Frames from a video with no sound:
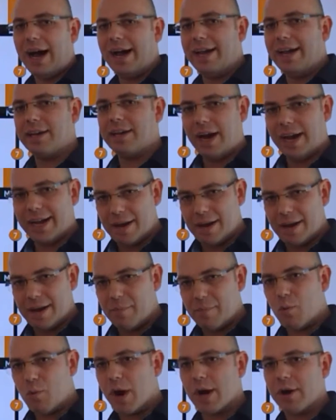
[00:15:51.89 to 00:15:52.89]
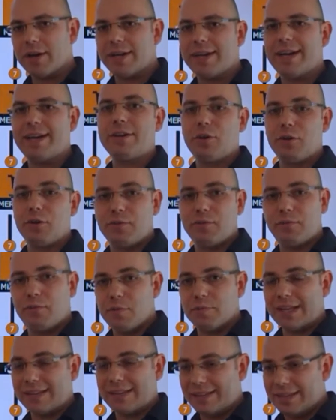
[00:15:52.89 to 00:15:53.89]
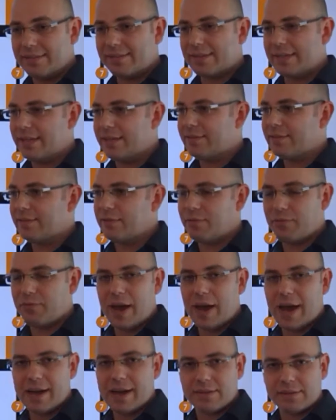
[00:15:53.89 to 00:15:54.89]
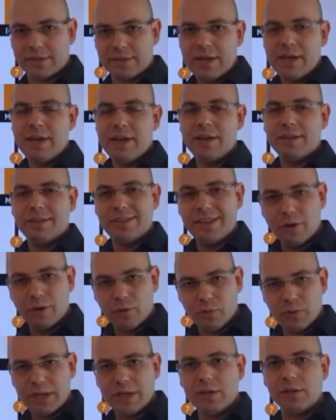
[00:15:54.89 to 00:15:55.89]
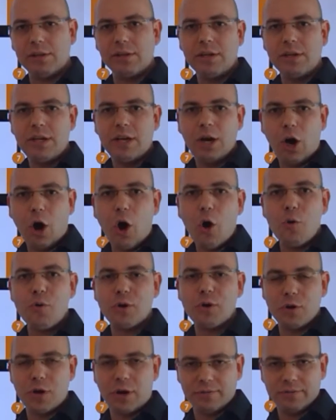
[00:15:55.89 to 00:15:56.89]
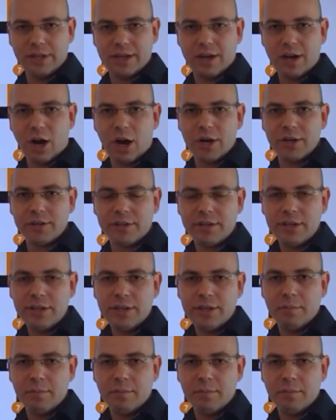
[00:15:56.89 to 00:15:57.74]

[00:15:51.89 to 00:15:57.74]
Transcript: I am aware and I confirm that this is in fact the real owner of the card,